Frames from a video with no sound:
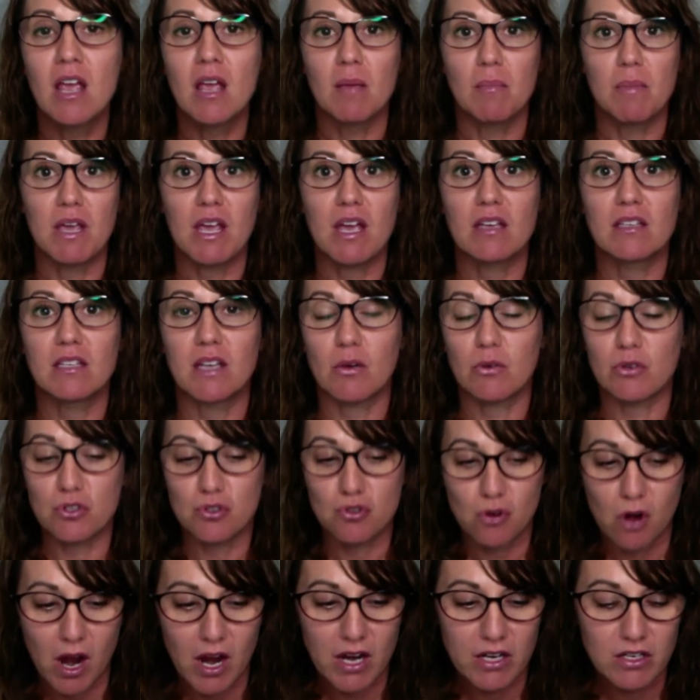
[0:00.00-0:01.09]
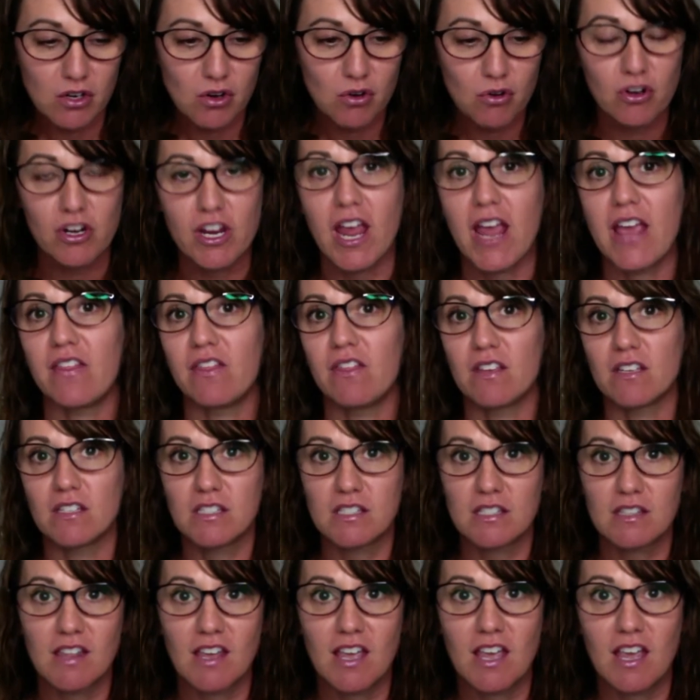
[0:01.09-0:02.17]
because I was trying to create this
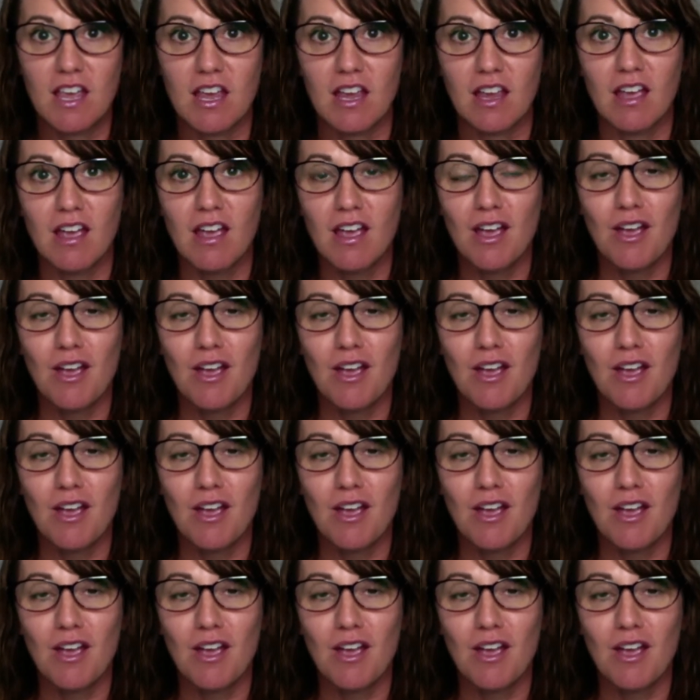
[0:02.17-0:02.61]
thing.